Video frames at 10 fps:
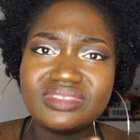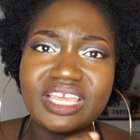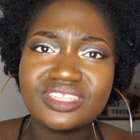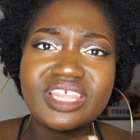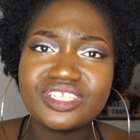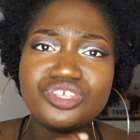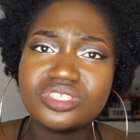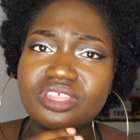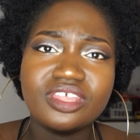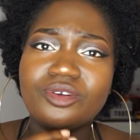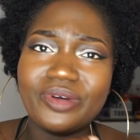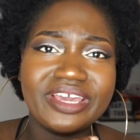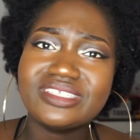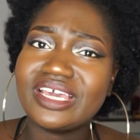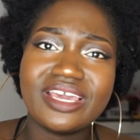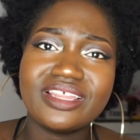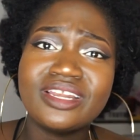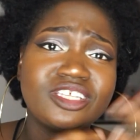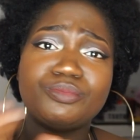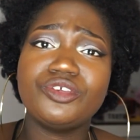They do something weird here,
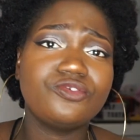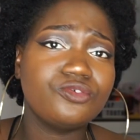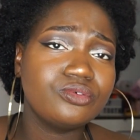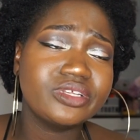and it's beautiful.